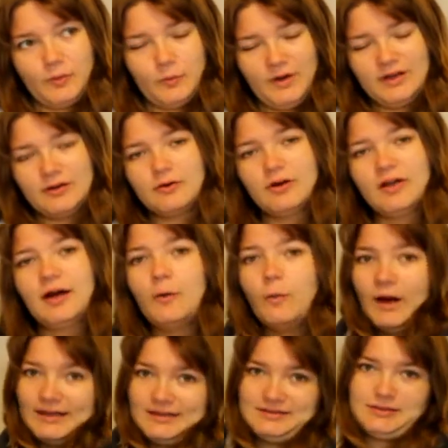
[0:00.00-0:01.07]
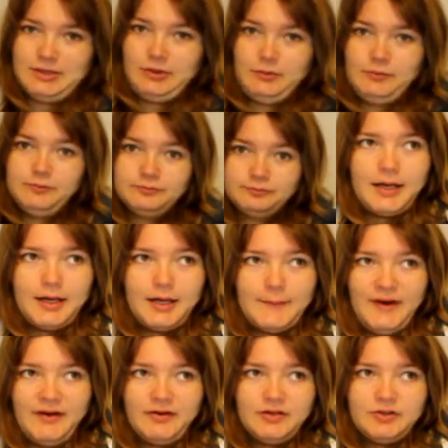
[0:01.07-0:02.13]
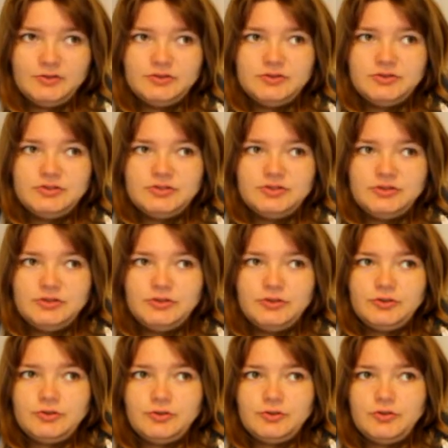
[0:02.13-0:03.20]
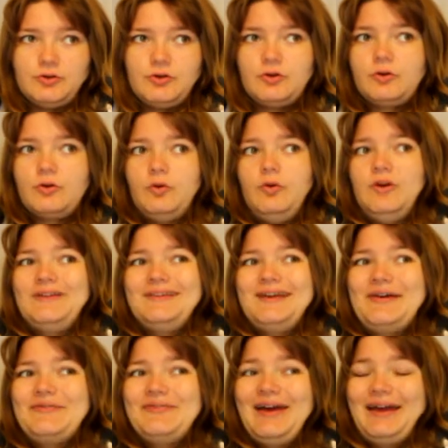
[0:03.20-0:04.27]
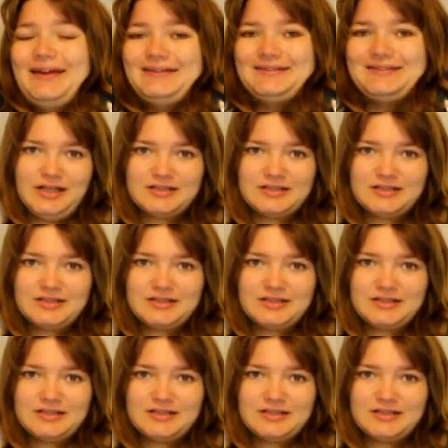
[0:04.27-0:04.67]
We call it a waistcoat. Americans call it a vest.